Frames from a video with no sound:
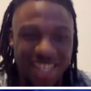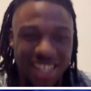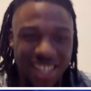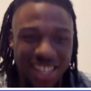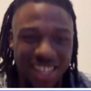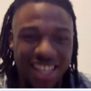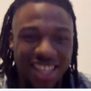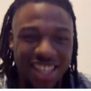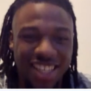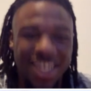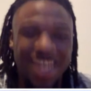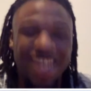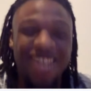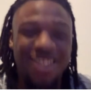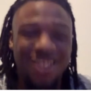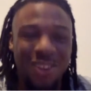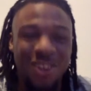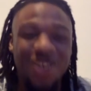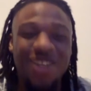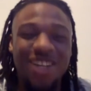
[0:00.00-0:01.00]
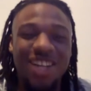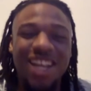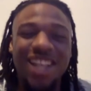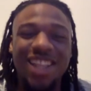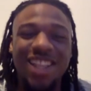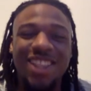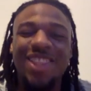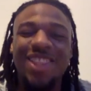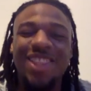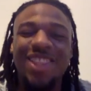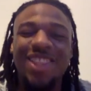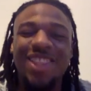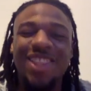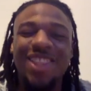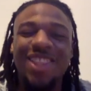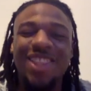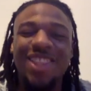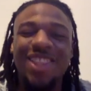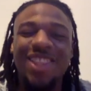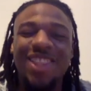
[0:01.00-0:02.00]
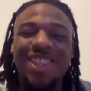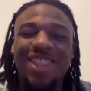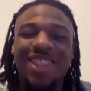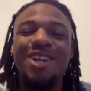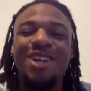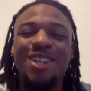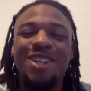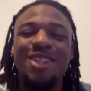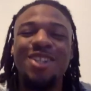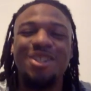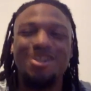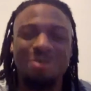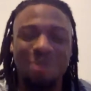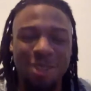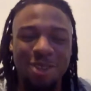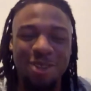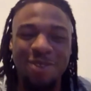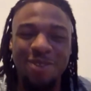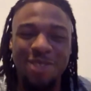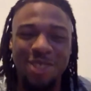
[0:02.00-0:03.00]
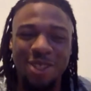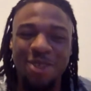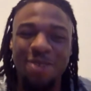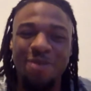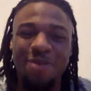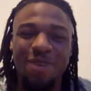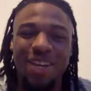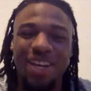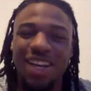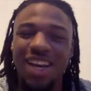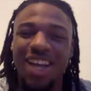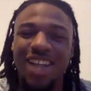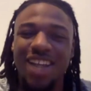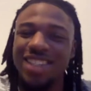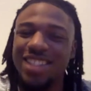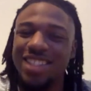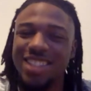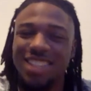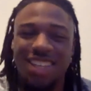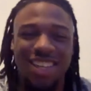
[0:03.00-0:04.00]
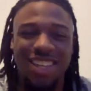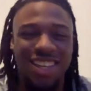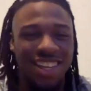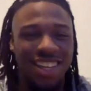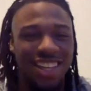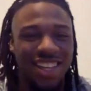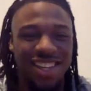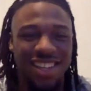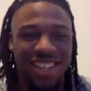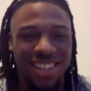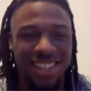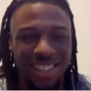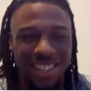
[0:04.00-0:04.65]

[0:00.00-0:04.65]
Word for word: Yeah. That three, that three is going to look smooth, too, but I just couldn't get it.